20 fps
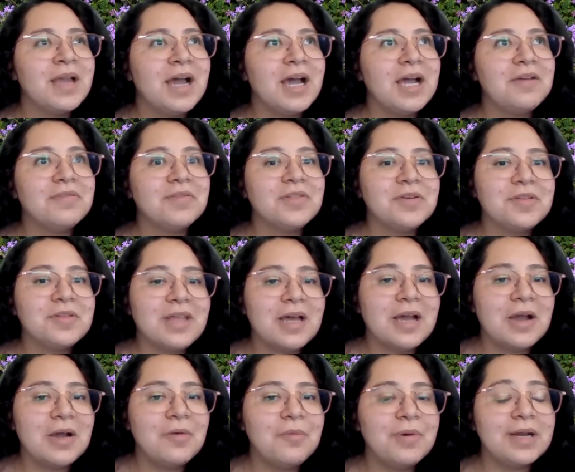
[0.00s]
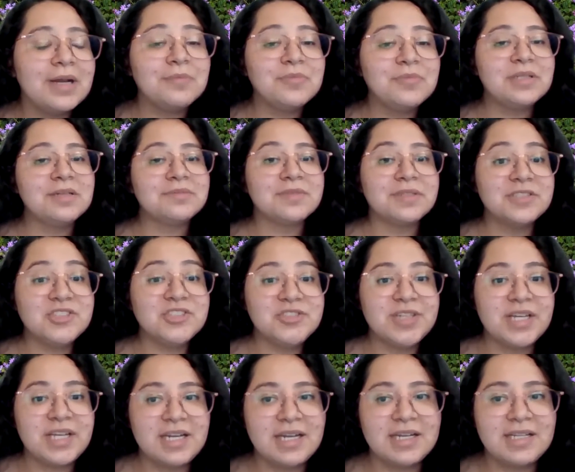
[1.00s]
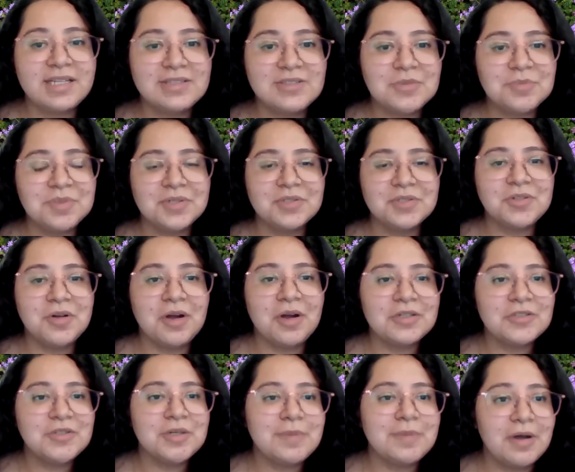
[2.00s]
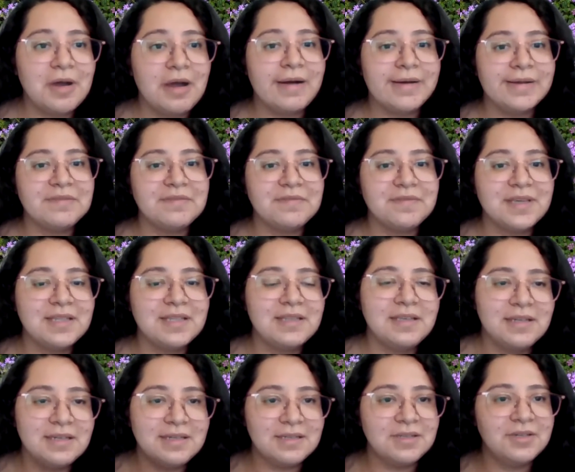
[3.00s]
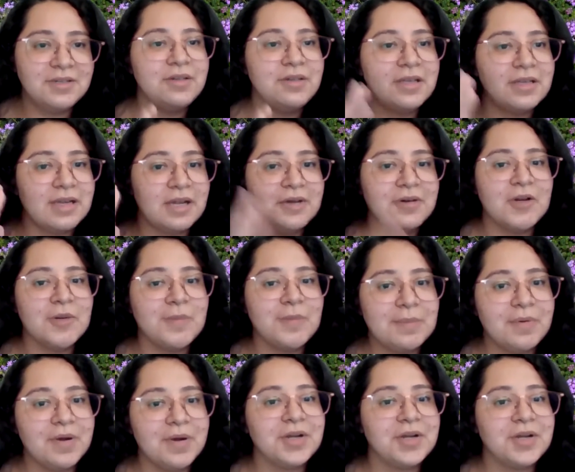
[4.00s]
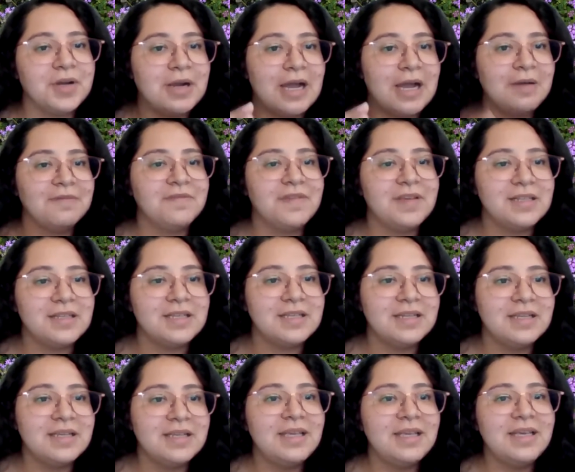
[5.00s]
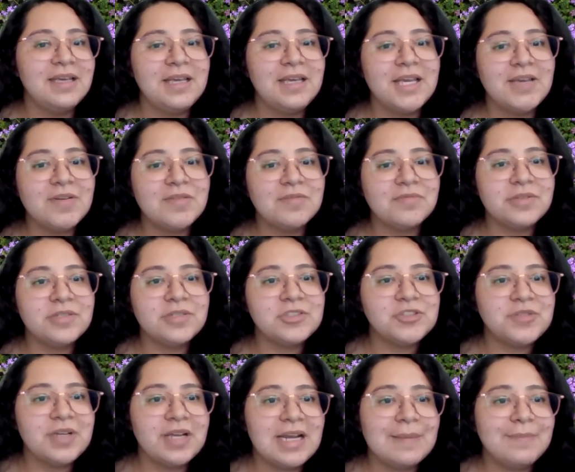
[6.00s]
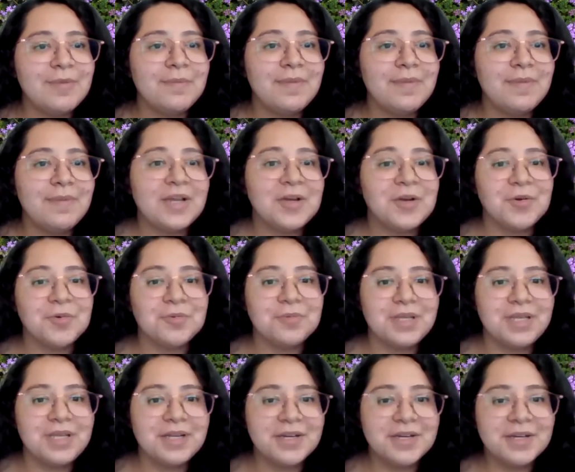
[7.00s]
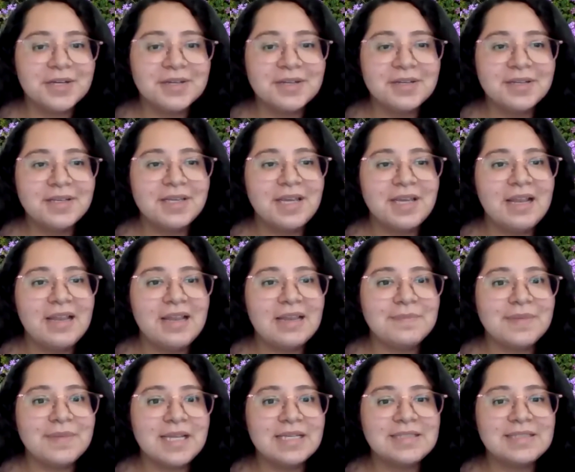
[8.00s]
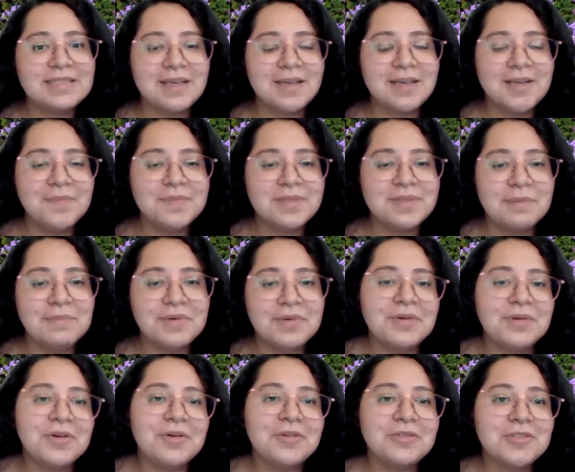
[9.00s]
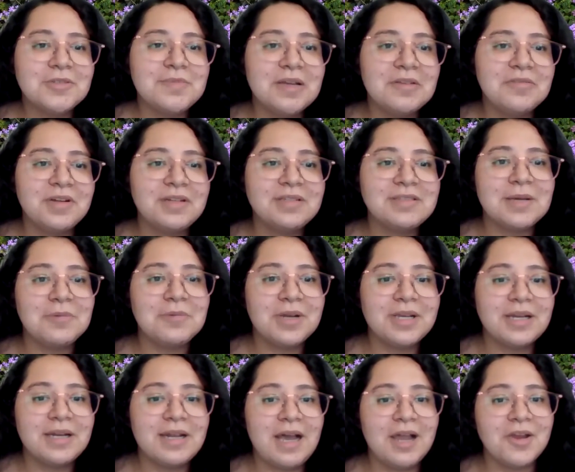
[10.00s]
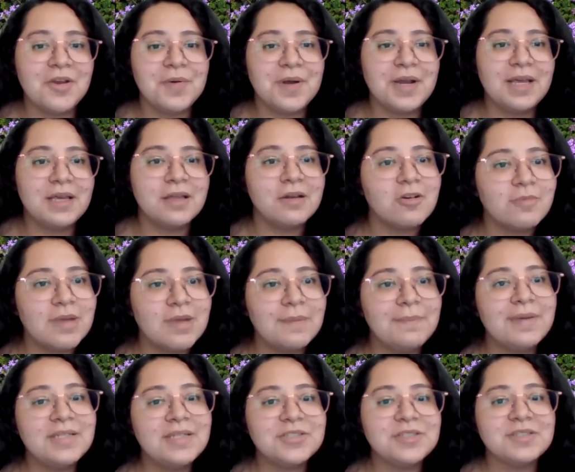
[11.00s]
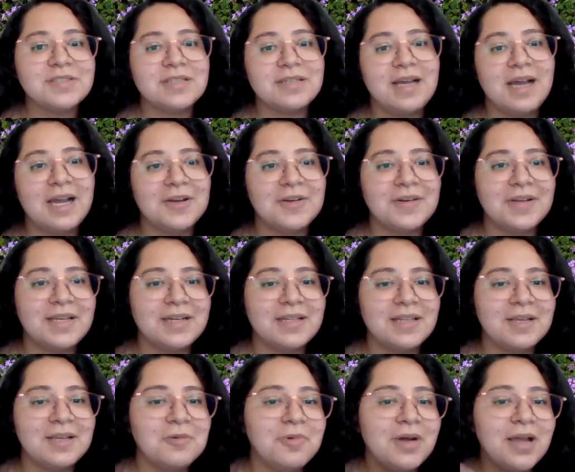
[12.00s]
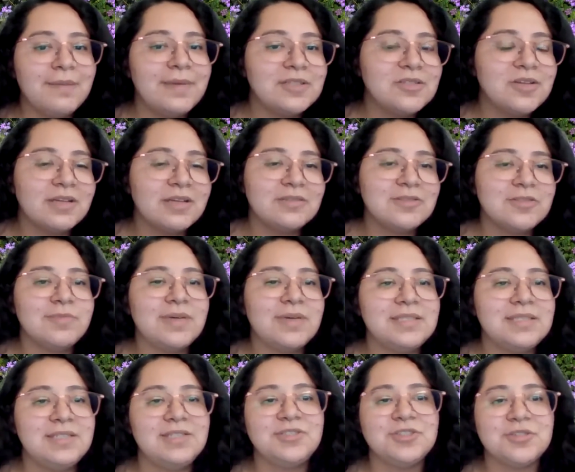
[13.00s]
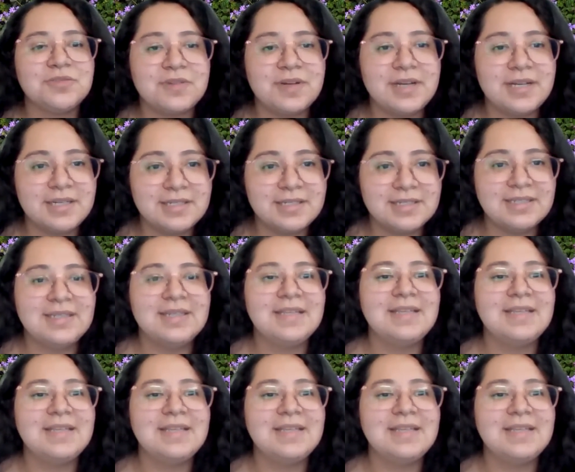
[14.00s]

I've learned that when I'm really frustrated, I need someone to talk to about how I'm feeling. Like I go to my partner, how I'm feeling. If I'm frustrated about my career and like the next steps, I'm gonna go to my friends that work in higher ed or my mentors in higher ed. Like, why am I talking to my teacher friend